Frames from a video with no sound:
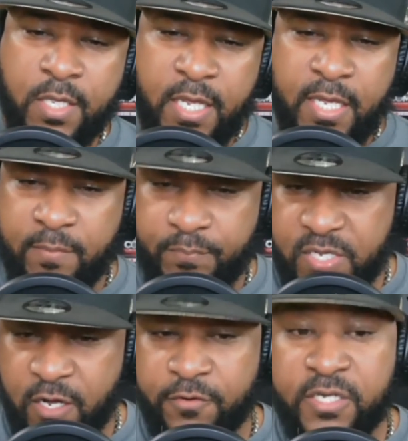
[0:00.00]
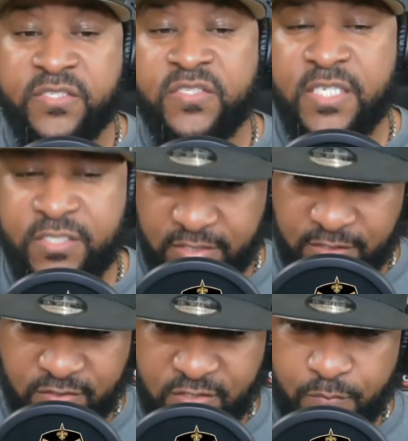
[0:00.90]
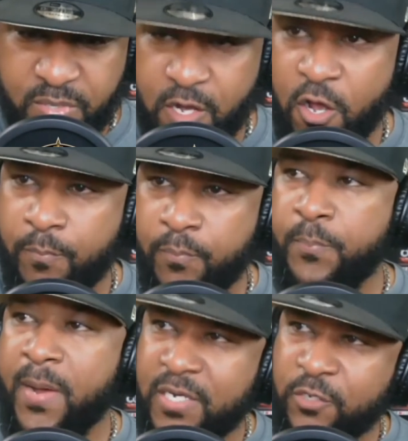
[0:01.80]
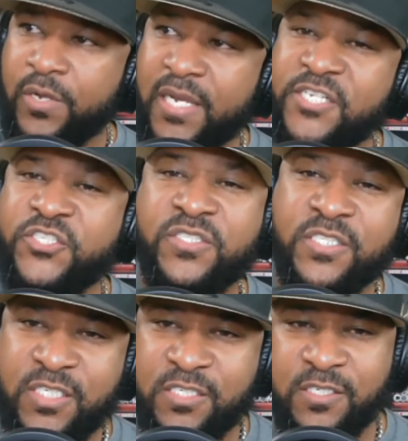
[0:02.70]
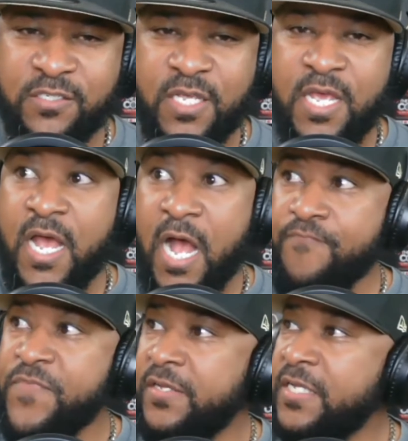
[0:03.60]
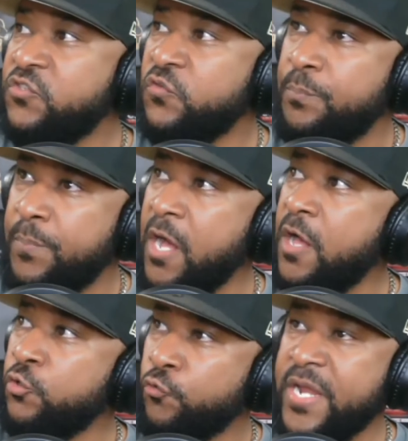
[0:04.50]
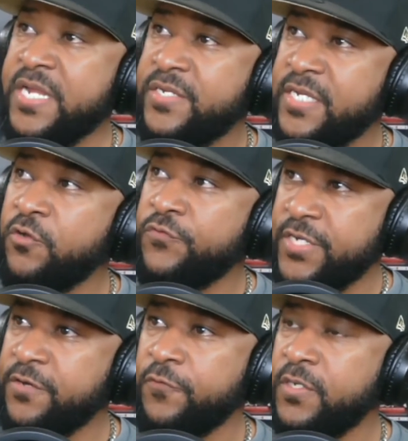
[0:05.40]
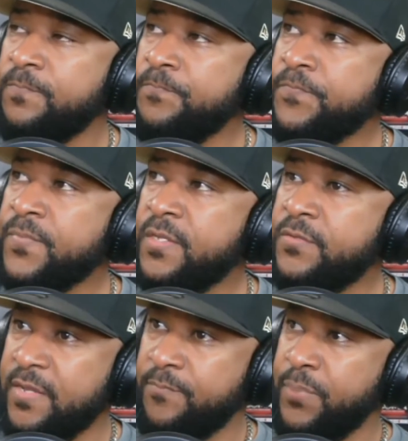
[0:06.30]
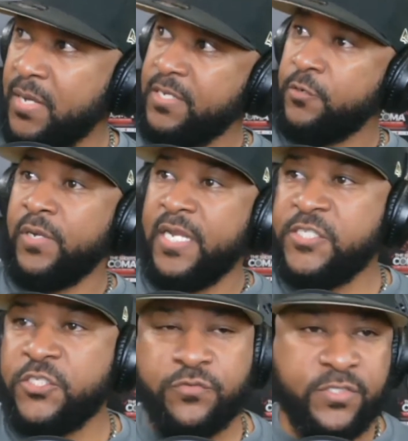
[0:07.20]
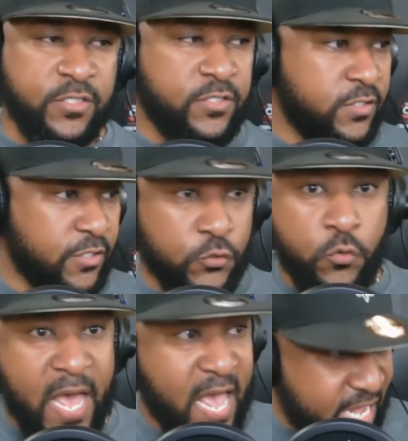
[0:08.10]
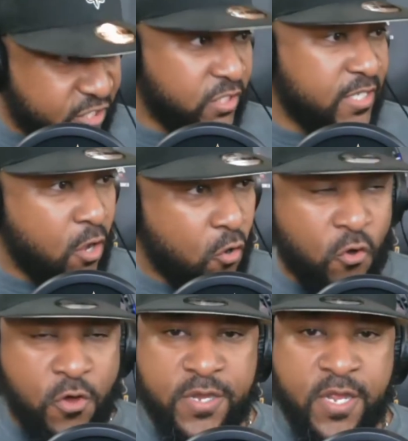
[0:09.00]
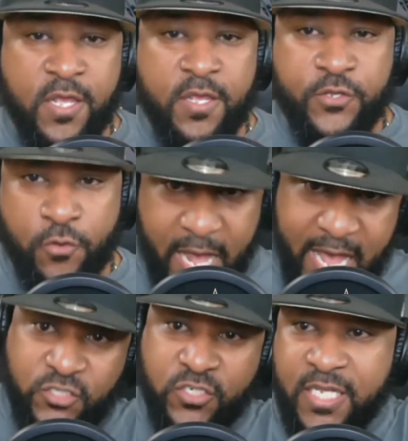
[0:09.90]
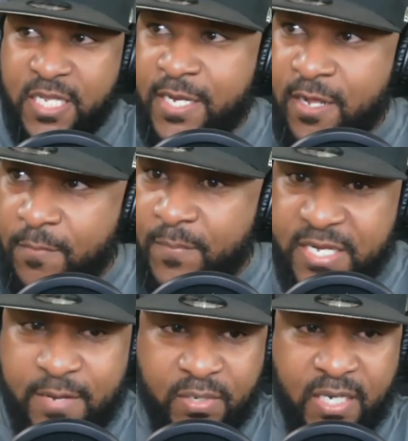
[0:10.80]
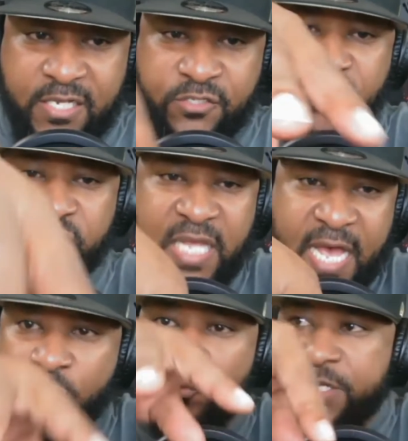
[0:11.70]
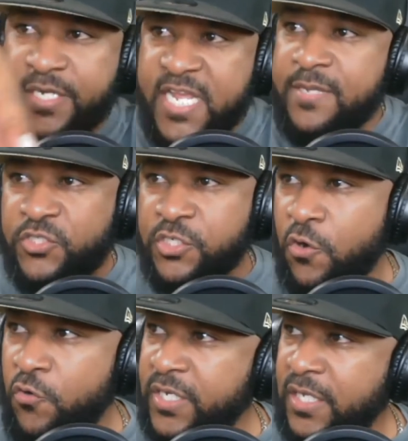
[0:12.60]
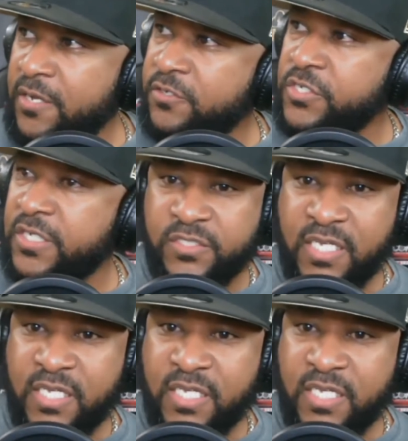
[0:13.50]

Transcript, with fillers: And the P R assistance, P R public relations assistance. I think it's a, a great deal different than public relations resistance. If you're actually on, you're actually in there manipulating, deciding what names should go on the clergy list.